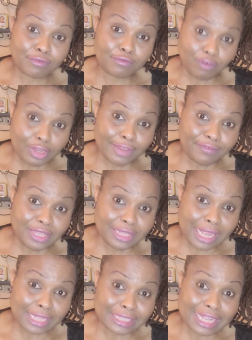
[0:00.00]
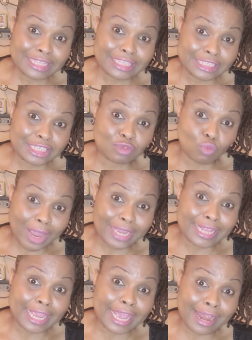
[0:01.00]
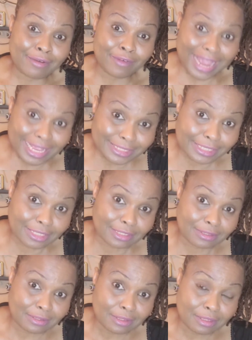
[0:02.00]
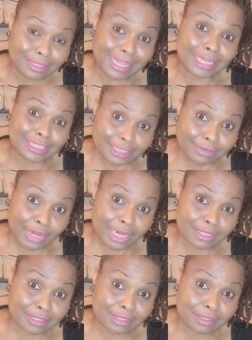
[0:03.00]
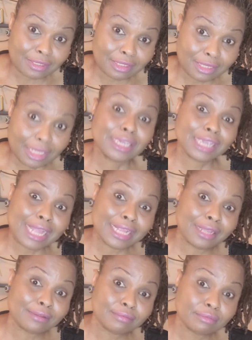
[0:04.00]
forgiven that, and this is why they're harassing Nigerians in Ghana.